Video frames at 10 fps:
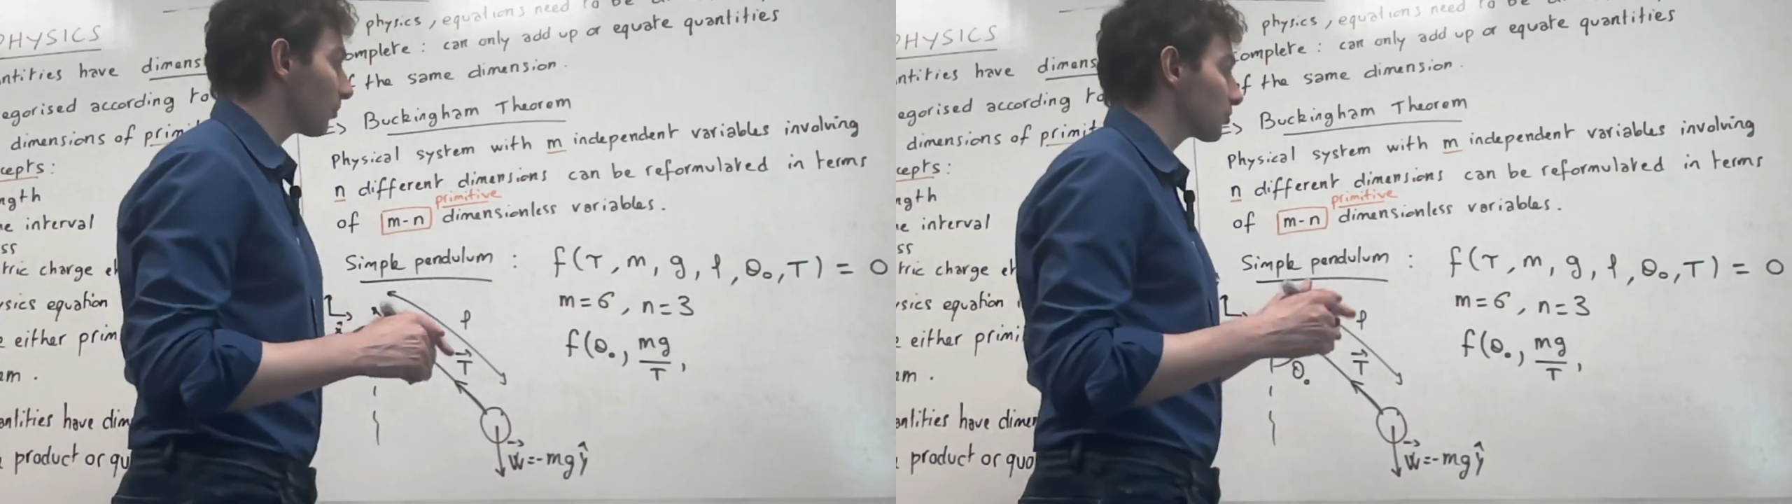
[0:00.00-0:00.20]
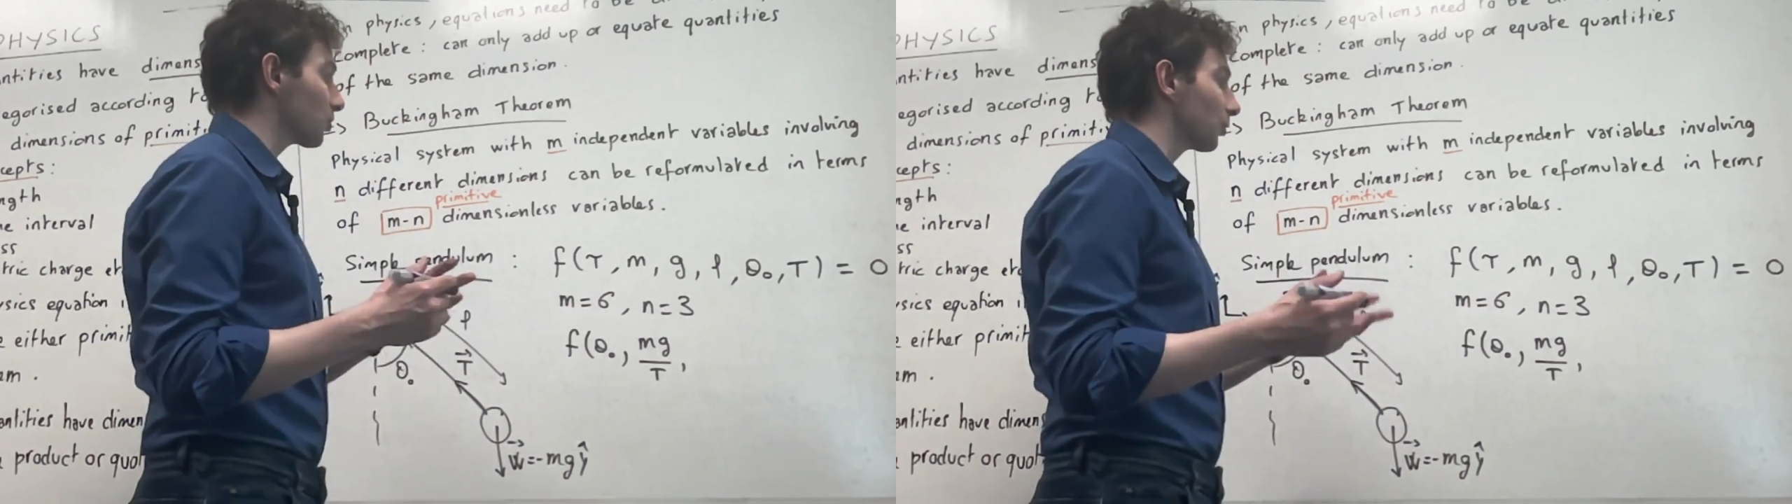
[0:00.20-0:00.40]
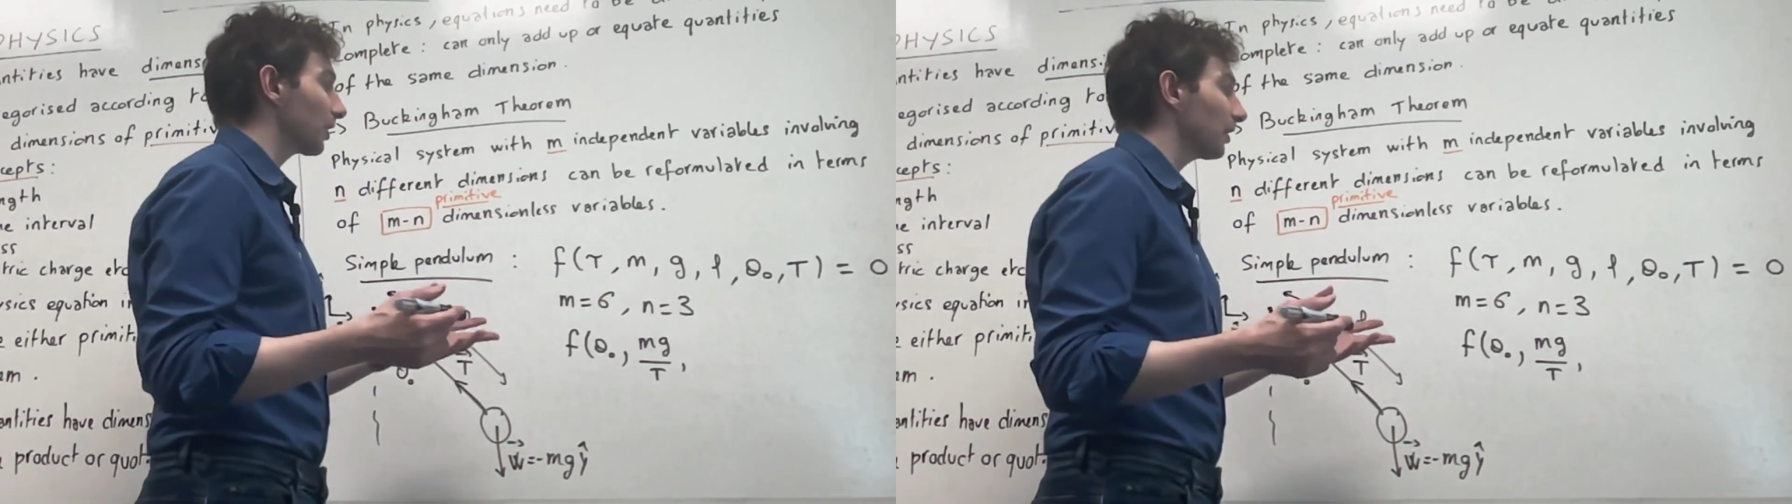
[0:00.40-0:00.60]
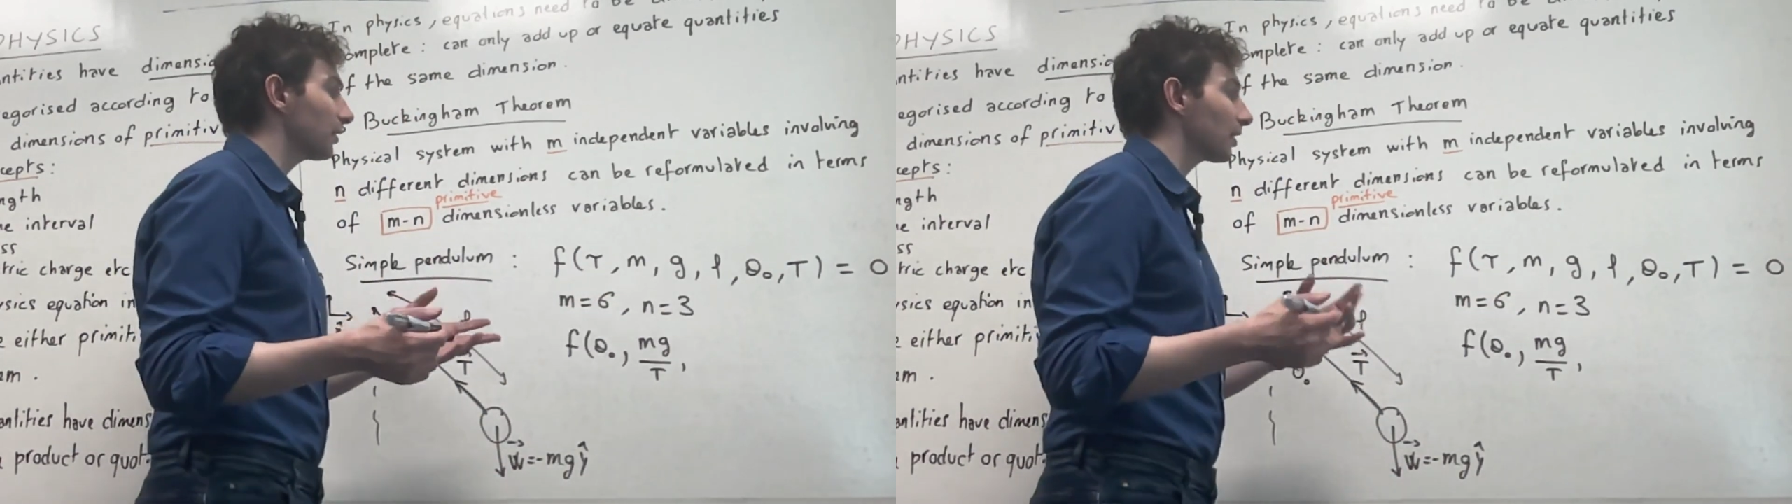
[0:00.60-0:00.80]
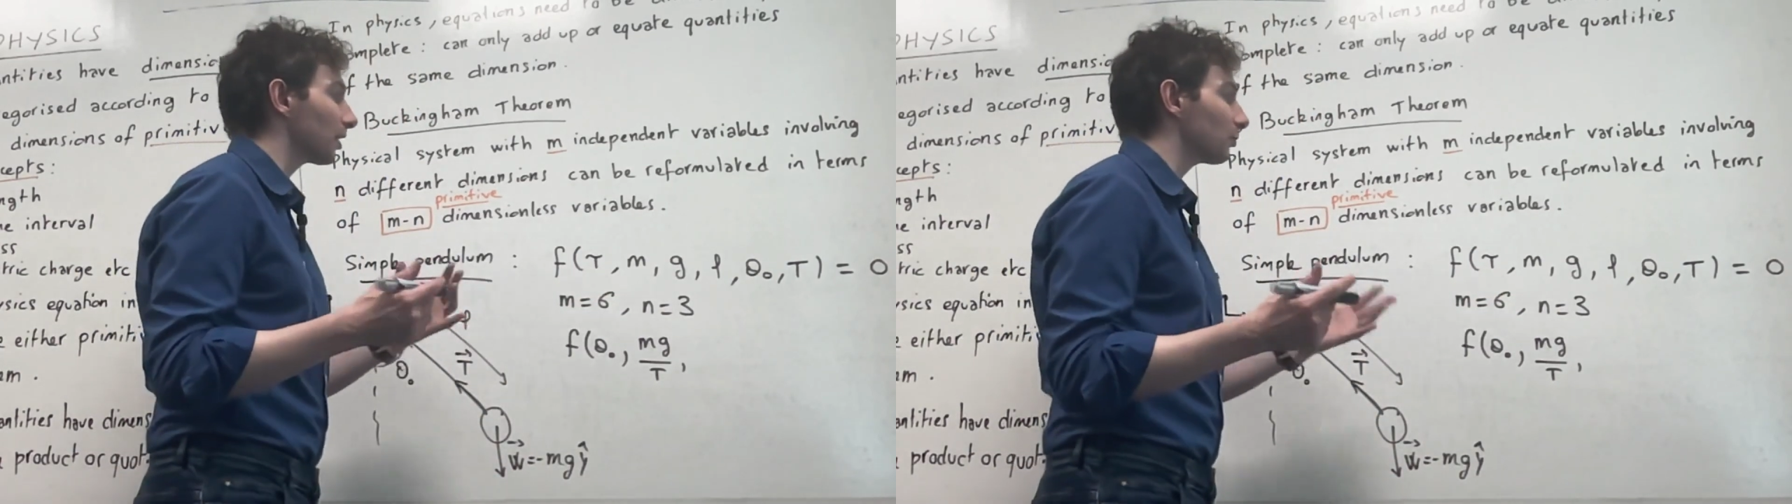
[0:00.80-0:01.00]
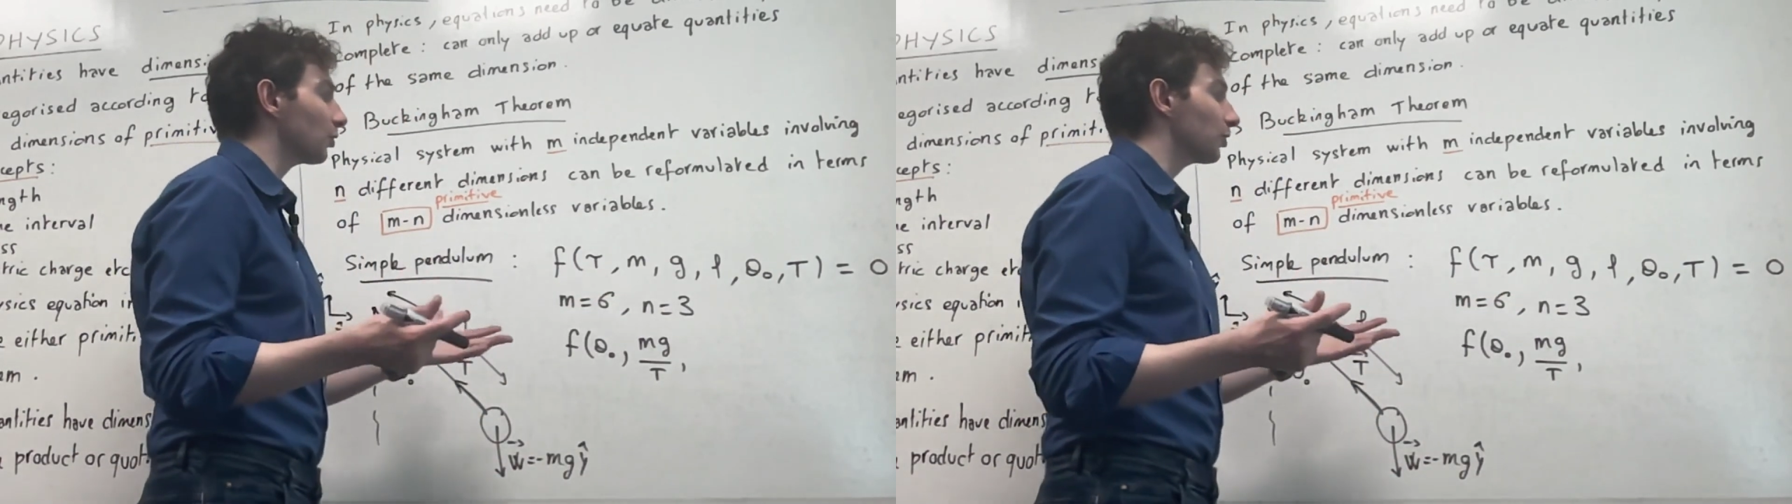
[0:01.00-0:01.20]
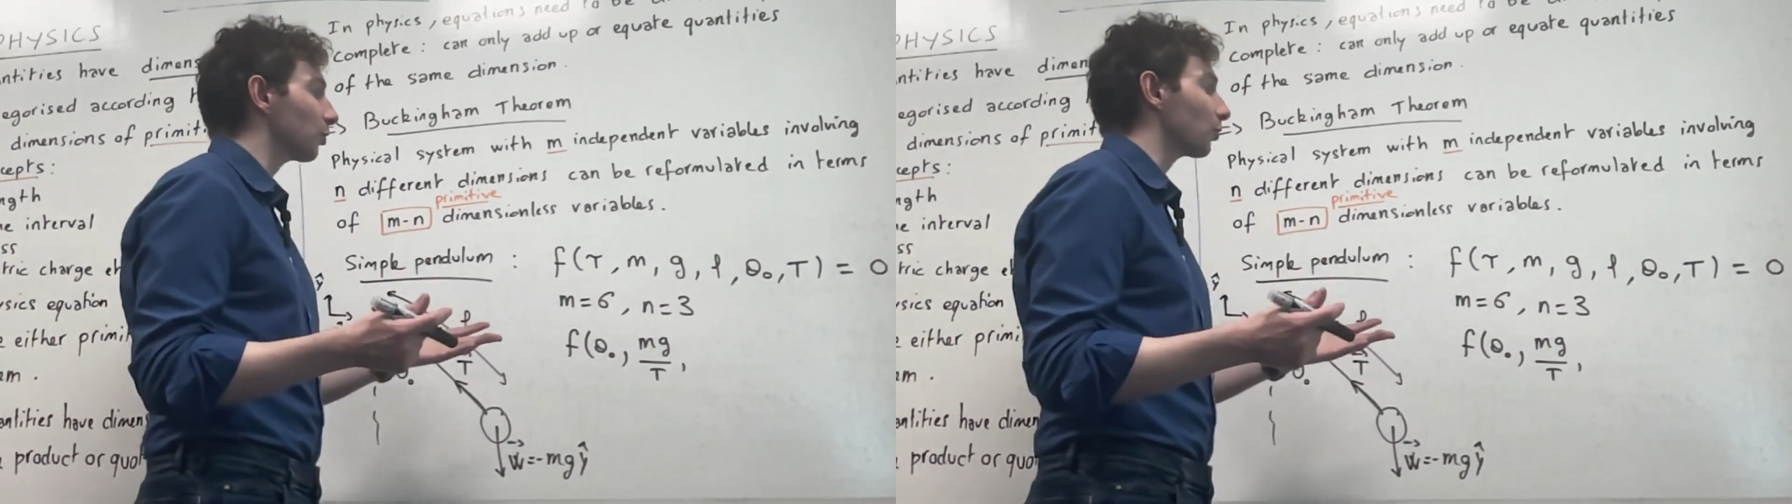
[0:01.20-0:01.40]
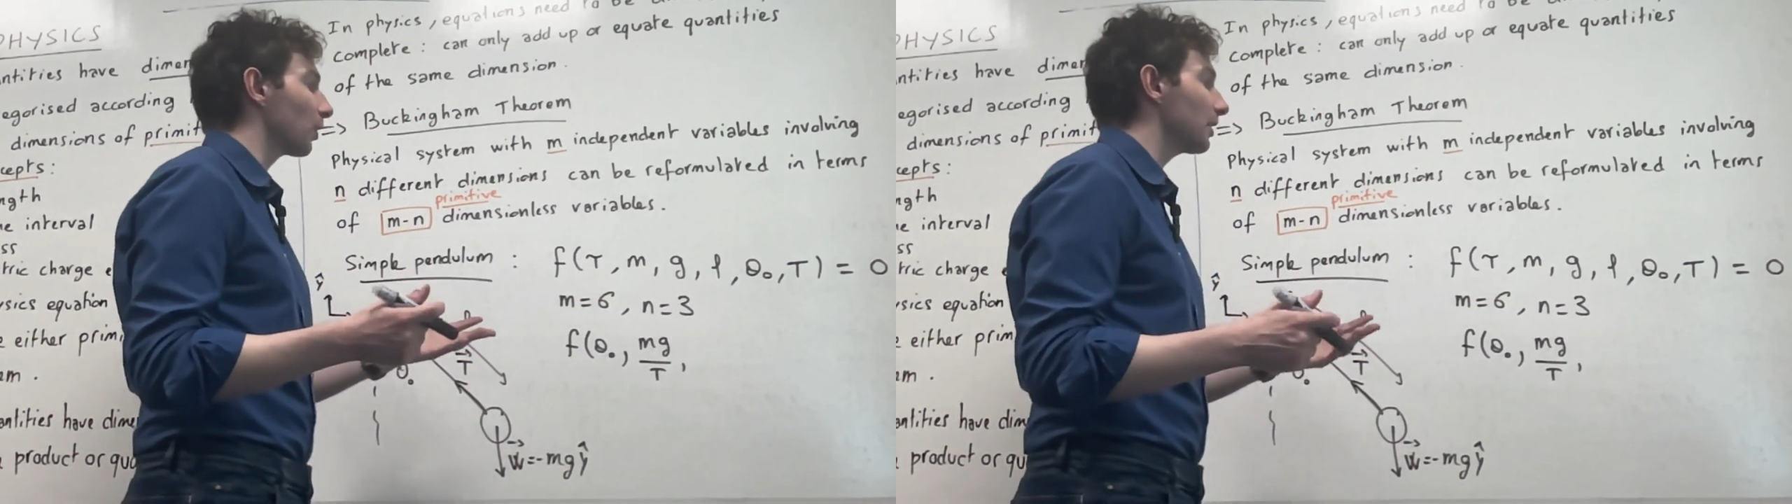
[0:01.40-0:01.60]
So again, there are
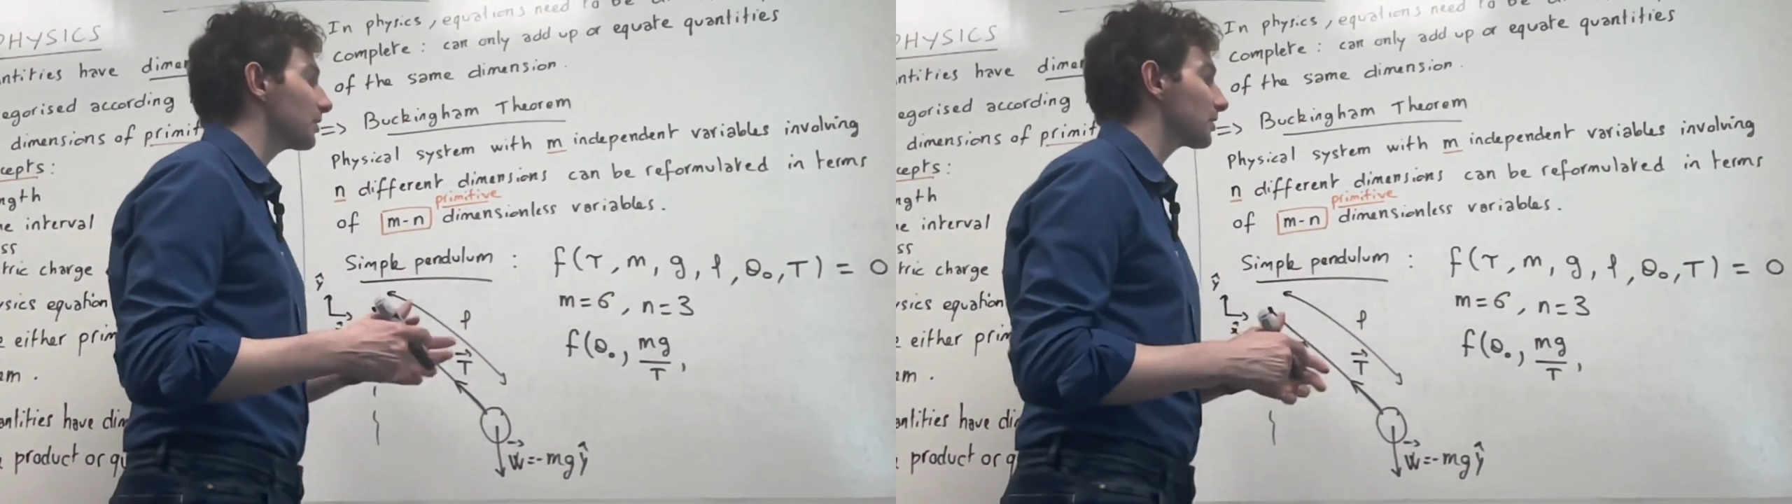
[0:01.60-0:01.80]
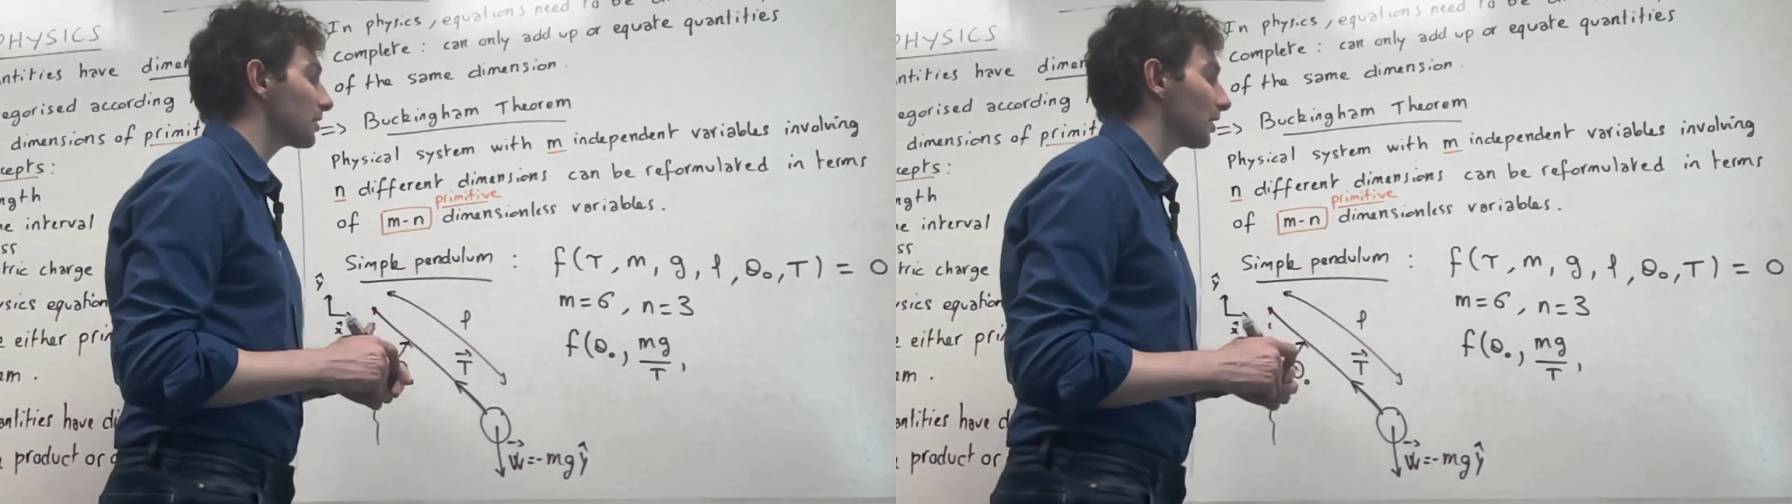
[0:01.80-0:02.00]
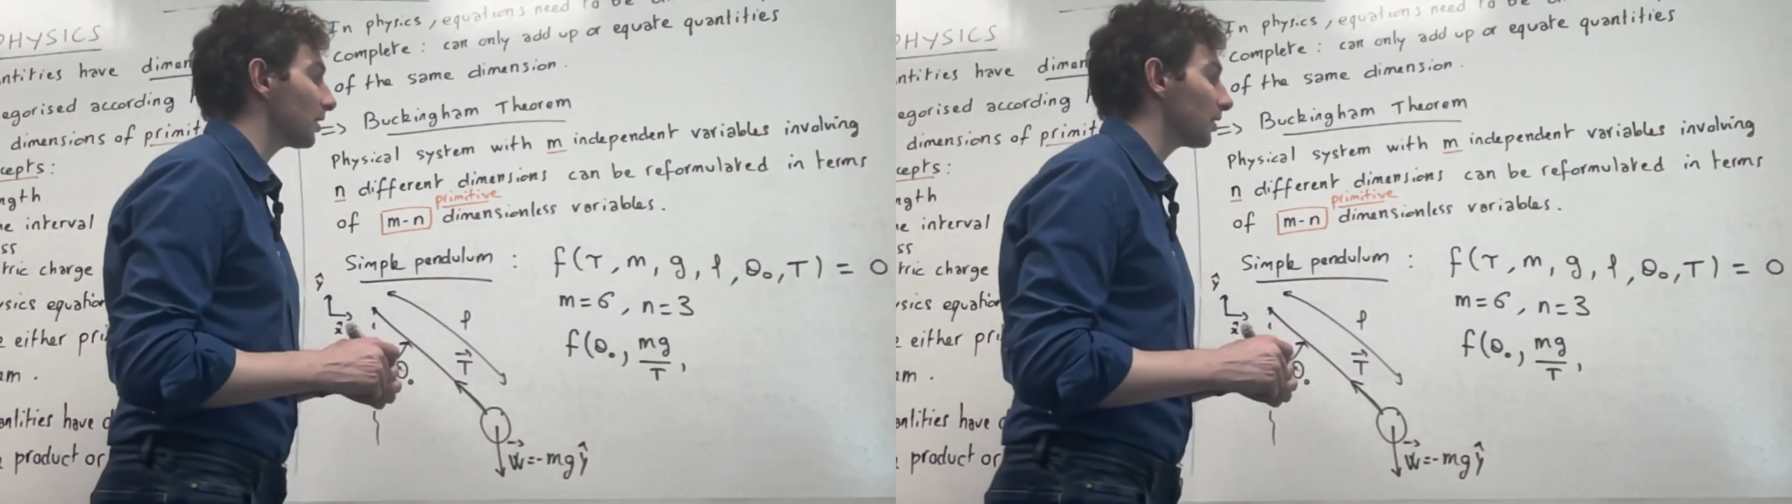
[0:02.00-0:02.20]
multiple ways